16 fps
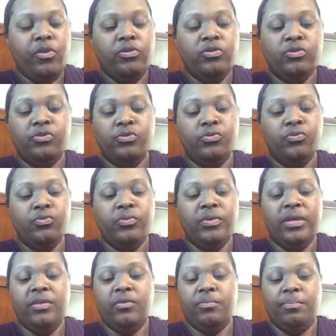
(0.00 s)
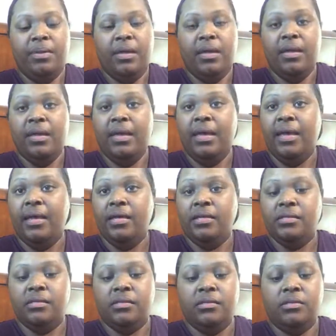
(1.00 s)
2 either
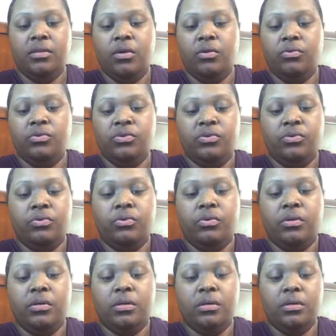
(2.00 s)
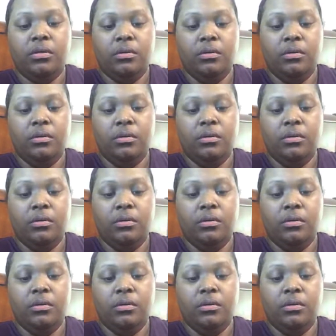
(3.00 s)
pancakes, toast, or